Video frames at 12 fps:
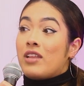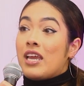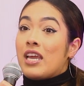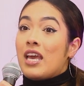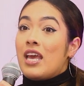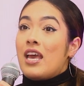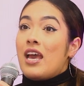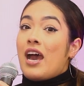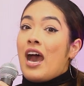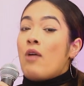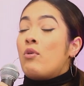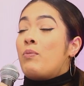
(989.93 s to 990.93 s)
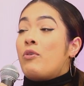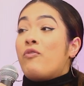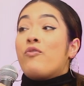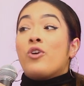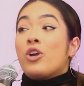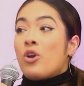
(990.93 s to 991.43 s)
Like I would
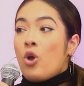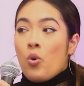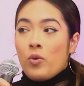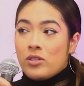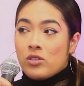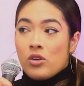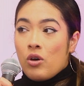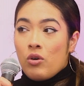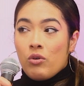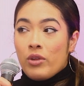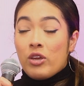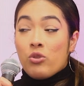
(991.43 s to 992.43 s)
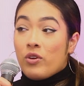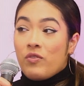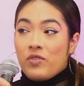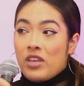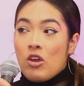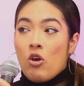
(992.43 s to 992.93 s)
prefer to always go like
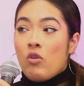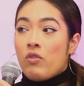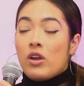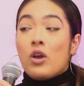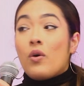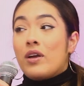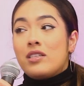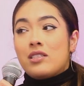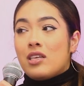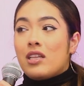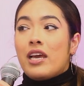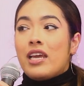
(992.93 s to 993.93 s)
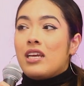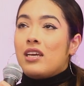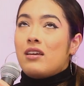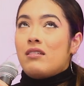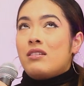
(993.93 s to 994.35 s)
thrifting over going to like.